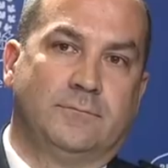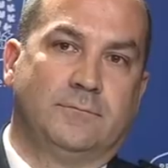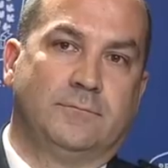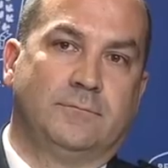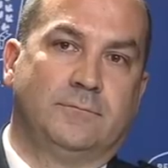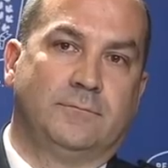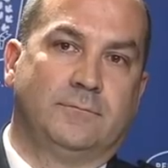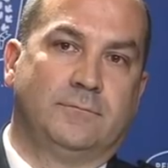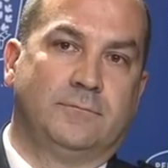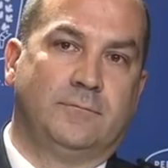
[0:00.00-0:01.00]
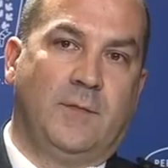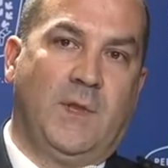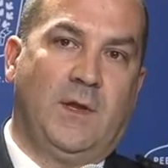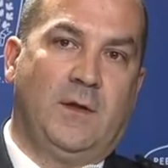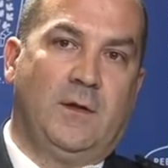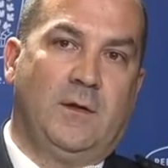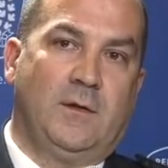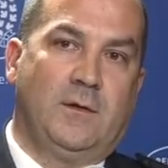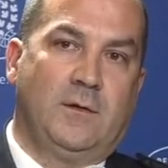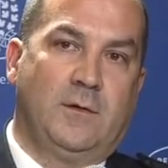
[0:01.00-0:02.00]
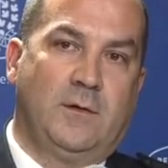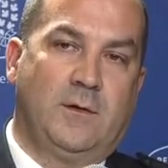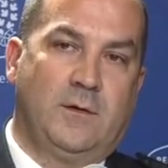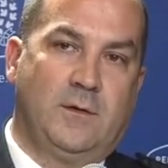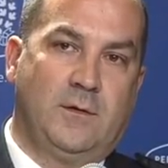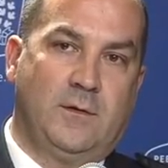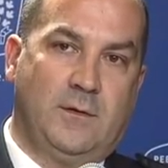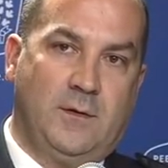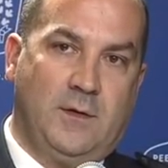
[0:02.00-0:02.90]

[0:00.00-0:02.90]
Hells Angels? What does a full patch member mean?